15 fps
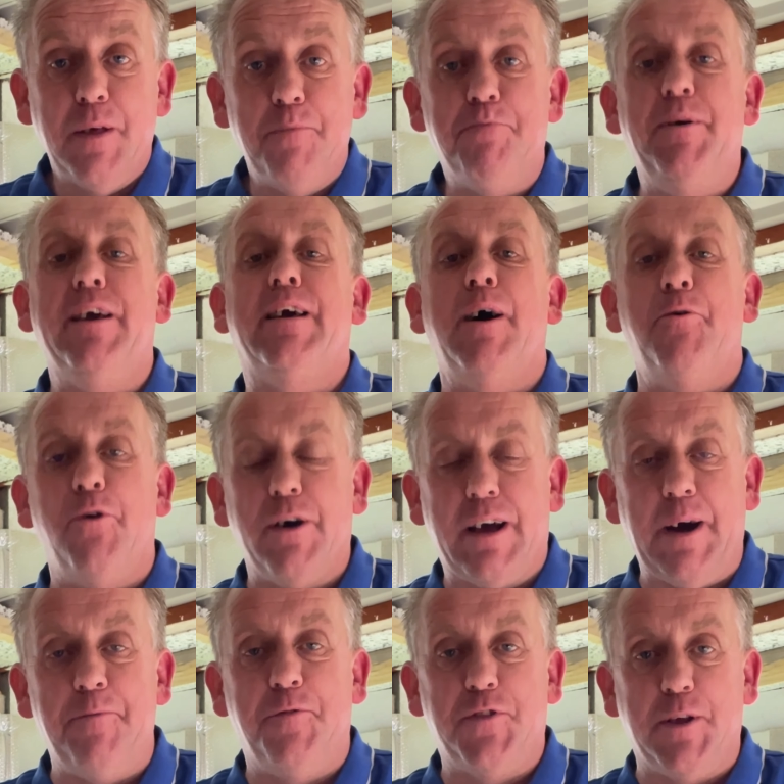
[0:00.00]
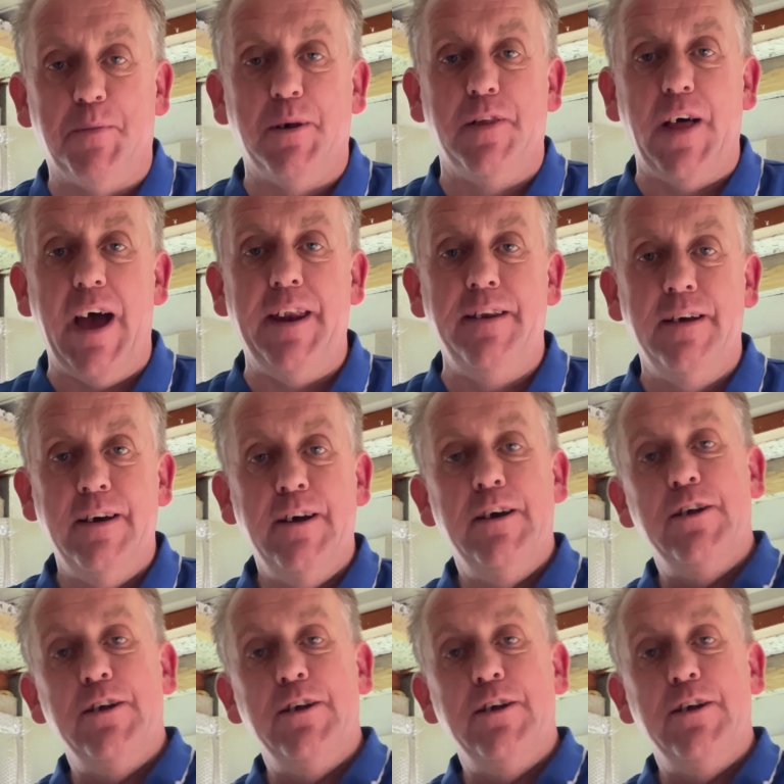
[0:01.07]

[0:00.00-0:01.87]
be comfortable then,